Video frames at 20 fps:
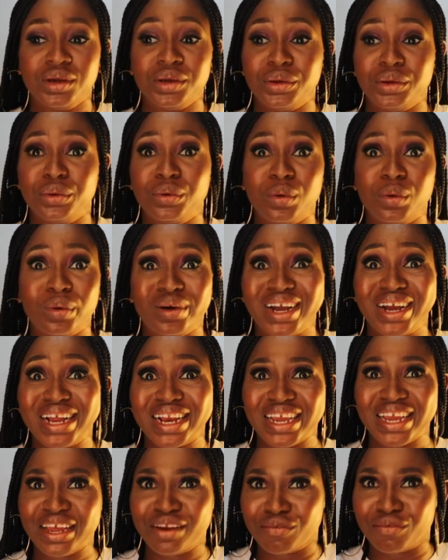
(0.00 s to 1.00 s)
you know
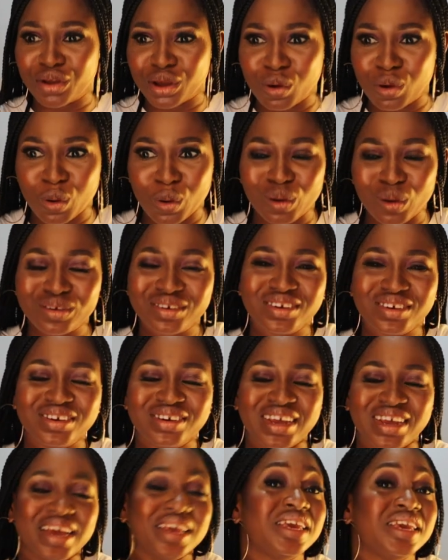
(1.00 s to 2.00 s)
unclear record
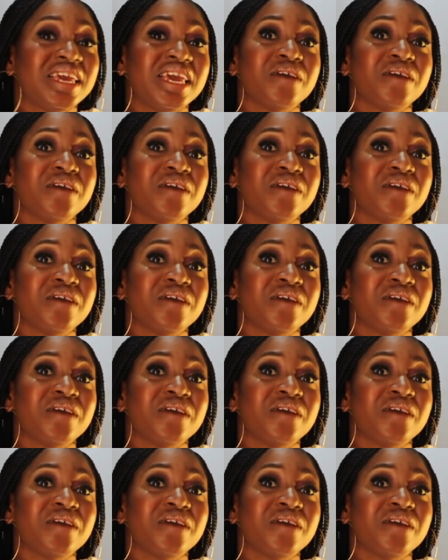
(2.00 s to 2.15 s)
that he